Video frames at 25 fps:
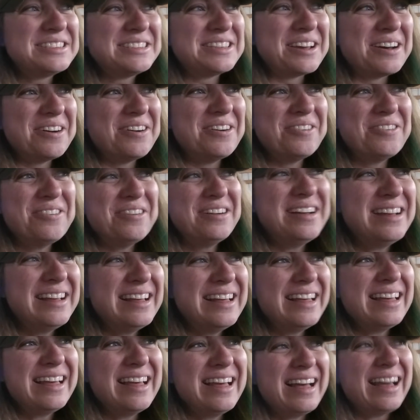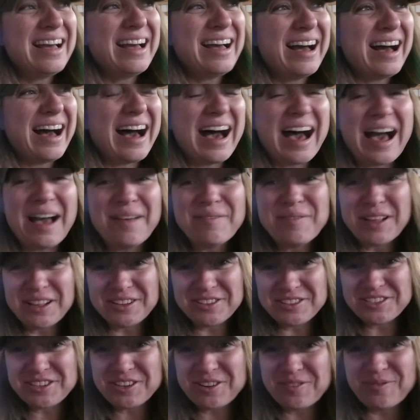So I'm
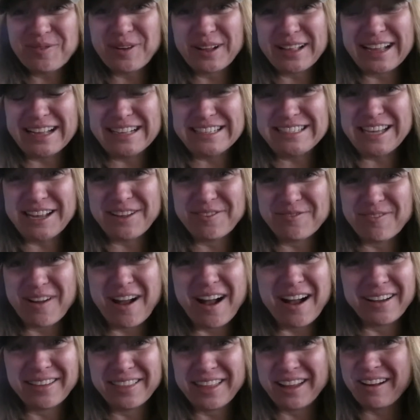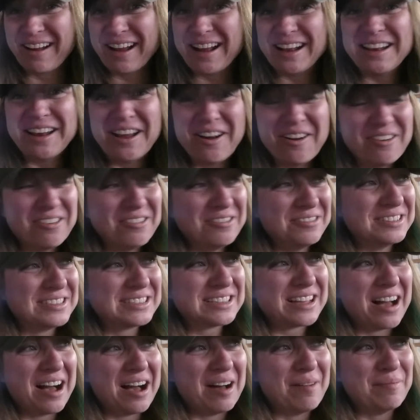not sure what I did wrong there. I know it
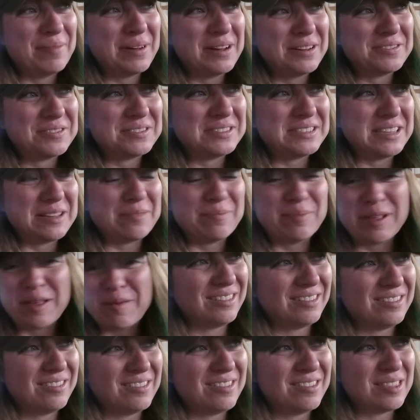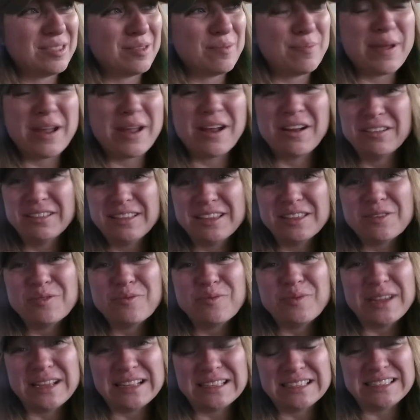was composted, but apparently
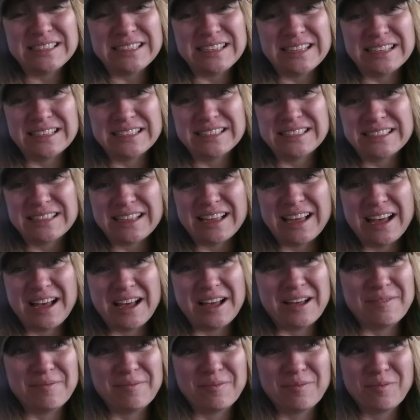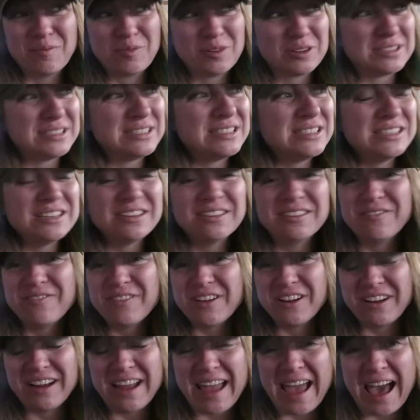the weed seeds um, were still
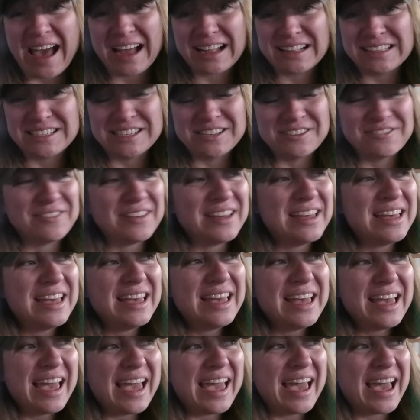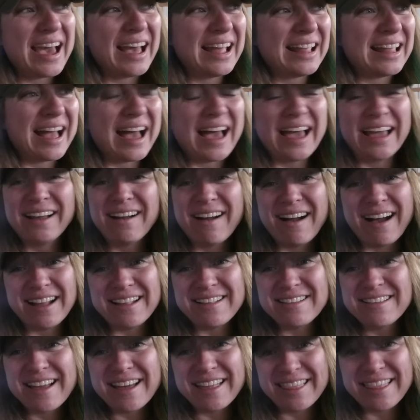very active, and I
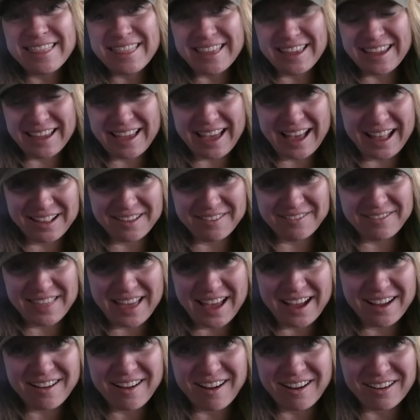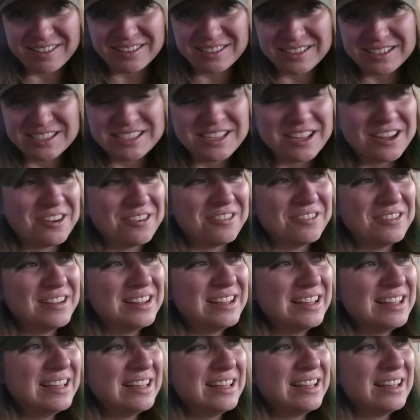got nothing out of that garden. So
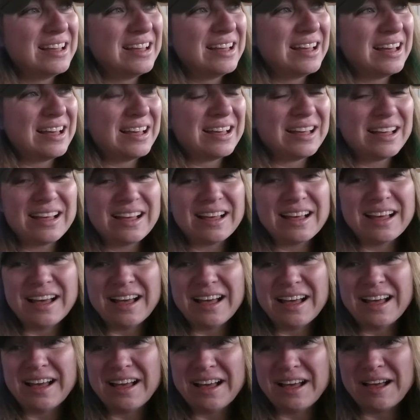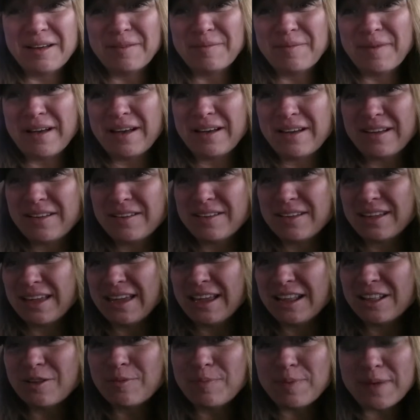Um,
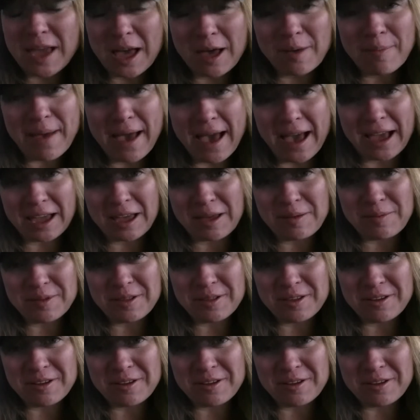it'll be alpaca